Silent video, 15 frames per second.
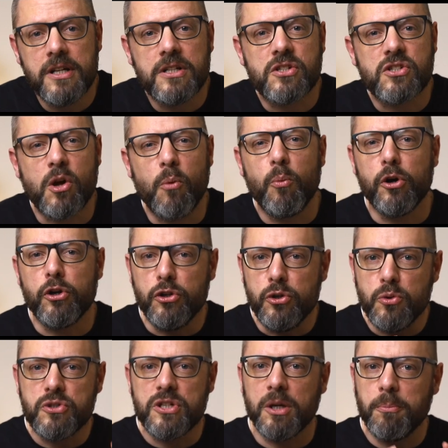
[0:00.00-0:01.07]
someone
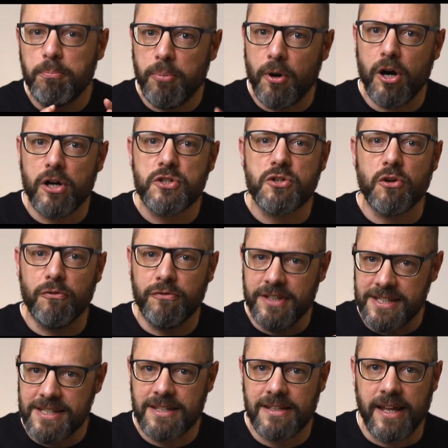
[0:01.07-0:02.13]
using parts of
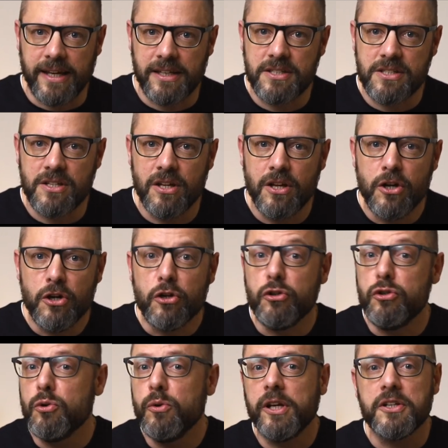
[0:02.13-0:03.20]
this text
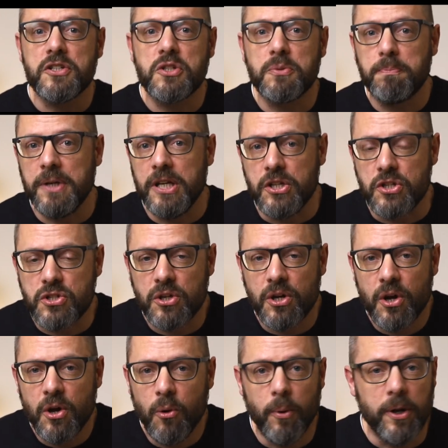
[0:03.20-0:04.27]
during a speech
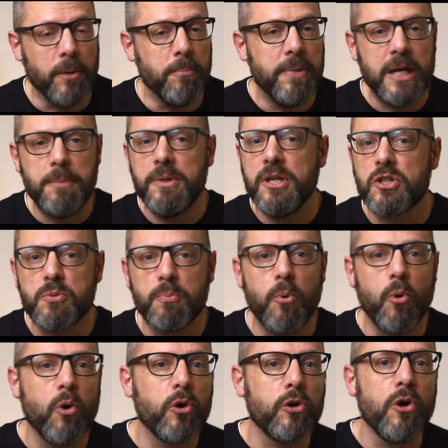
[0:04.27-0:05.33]
when a baby is
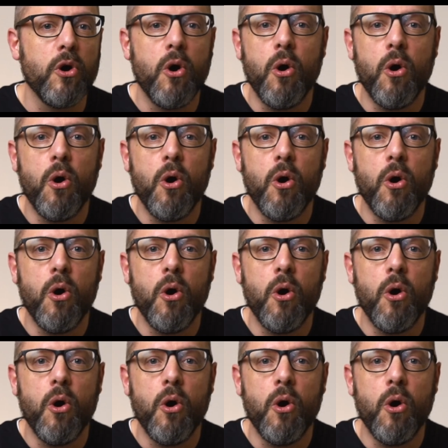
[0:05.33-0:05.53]
born,